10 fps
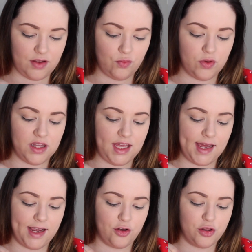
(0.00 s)
really
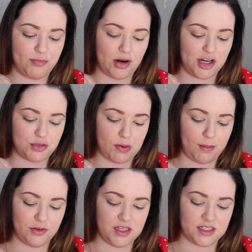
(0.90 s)
angle the brush
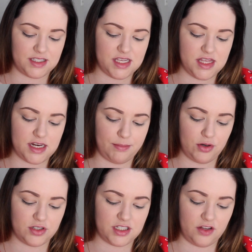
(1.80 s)
properly to see the
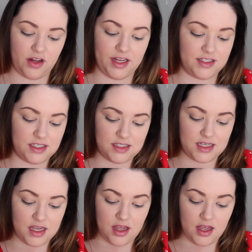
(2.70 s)
number still on it, because